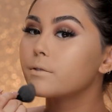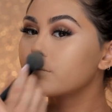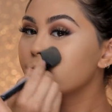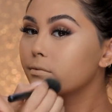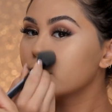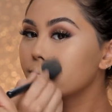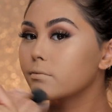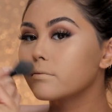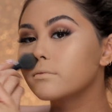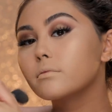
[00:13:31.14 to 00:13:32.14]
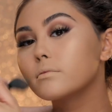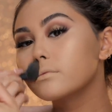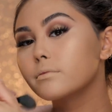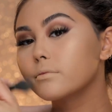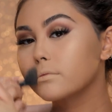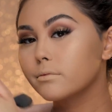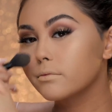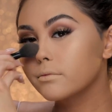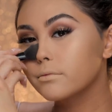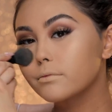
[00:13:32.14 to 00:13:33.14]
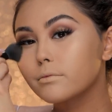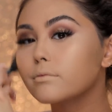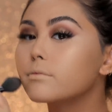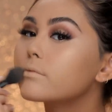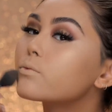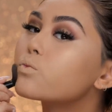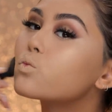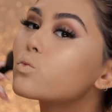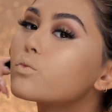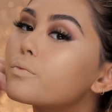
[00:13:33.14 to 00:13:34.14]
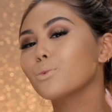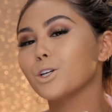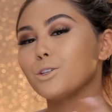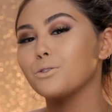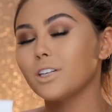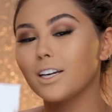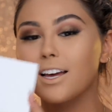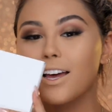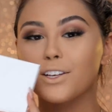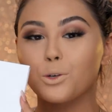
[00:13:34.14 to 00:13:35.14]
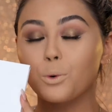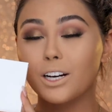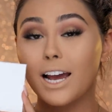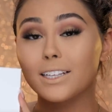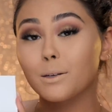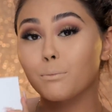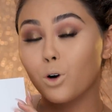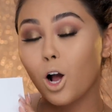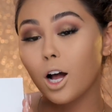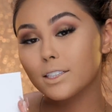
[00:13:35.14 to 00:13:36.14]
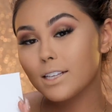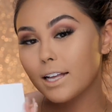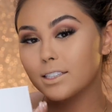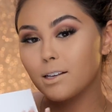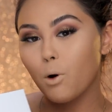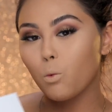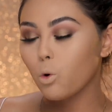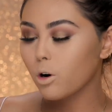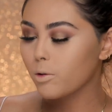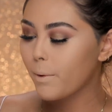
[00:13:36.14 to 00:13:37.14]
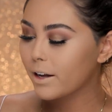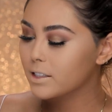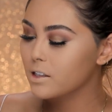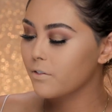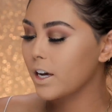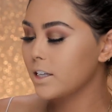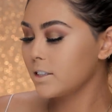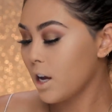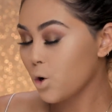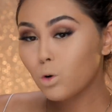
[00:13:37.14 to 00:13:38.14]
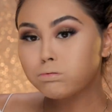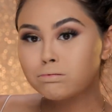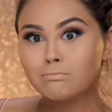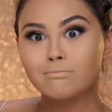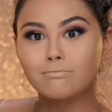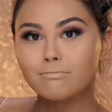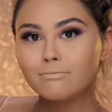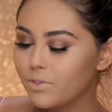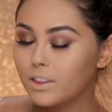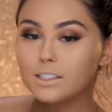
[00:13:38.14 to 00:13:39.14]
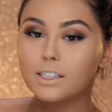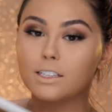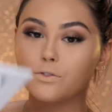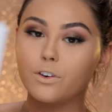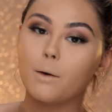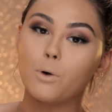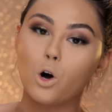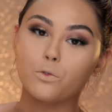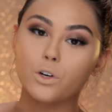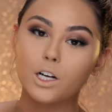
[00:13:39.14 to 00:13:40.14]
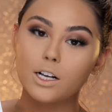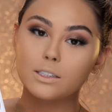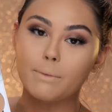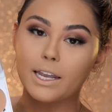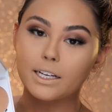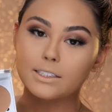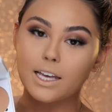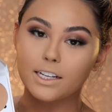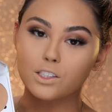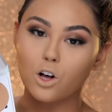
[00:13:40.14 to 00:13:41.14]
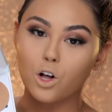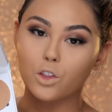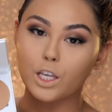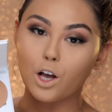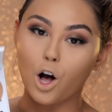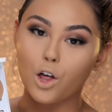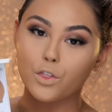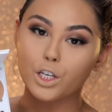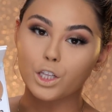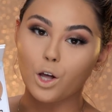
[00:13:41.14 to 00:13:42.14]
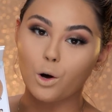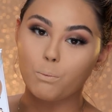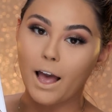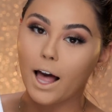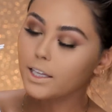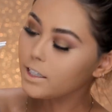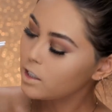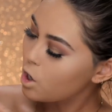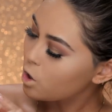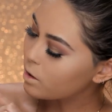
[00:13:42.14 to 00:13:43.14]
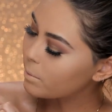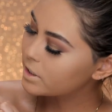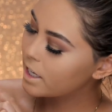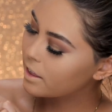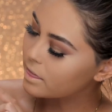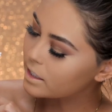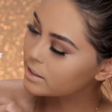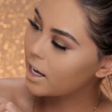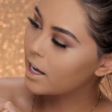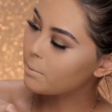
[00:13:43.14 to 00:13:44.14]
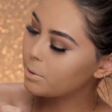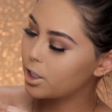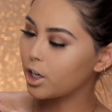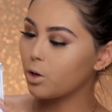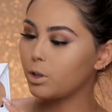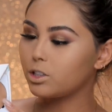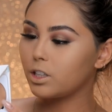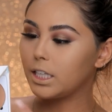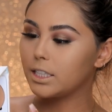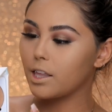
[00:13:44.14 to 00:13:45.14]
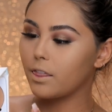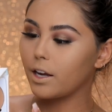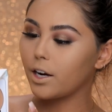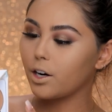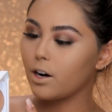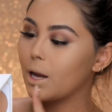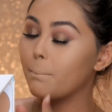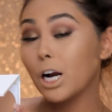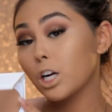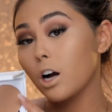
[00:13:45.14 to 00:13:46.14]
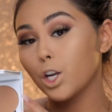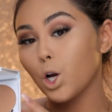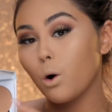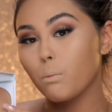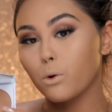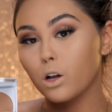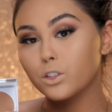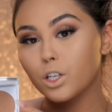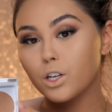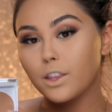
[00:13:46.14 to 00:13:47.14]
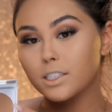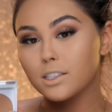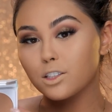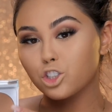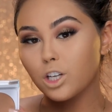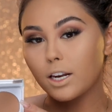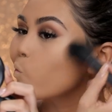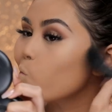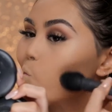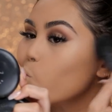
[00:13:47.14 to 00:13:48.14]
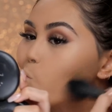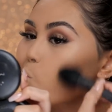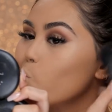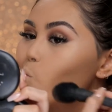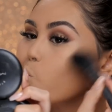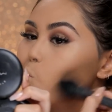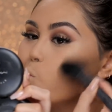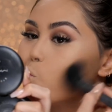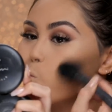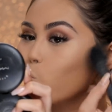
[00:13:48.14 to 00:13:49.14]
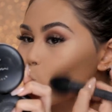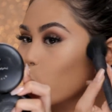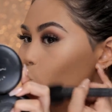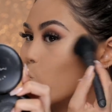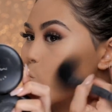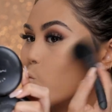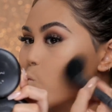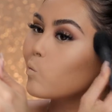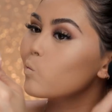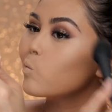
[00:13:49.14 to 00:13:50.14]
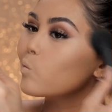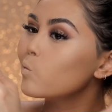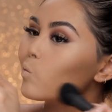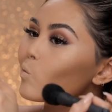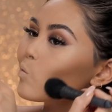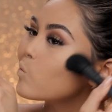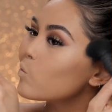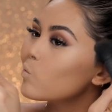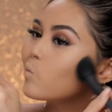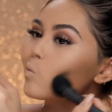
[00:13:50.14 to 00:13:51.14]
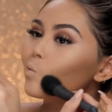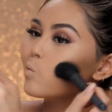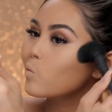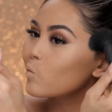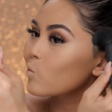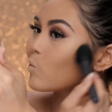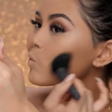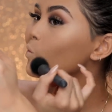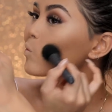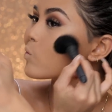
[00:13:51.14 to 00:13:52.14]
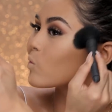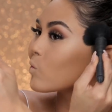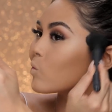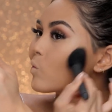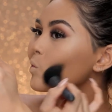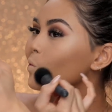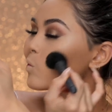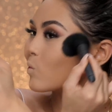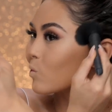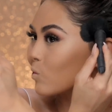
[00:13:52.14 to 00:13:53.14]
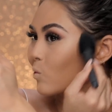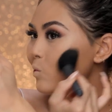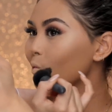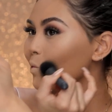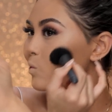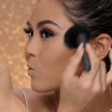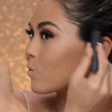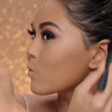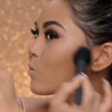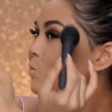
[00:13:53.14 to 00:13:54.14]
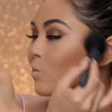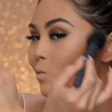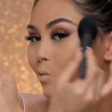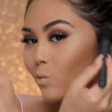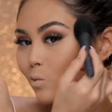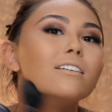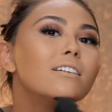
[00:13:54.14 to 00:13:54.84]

See what I was saying? It neutralizes out. We're good. We're Gucci. So we're gonna add some bronze, add some warmth back into the face. This is from Ofra Cosmetics and it's called the On The Glow palette. So I'm gonna take this guy up here, which is their Americano bronzer, that's the shade name. And I'm gonna use that to warm up the face. Ooh, that has a really nice undertone to it.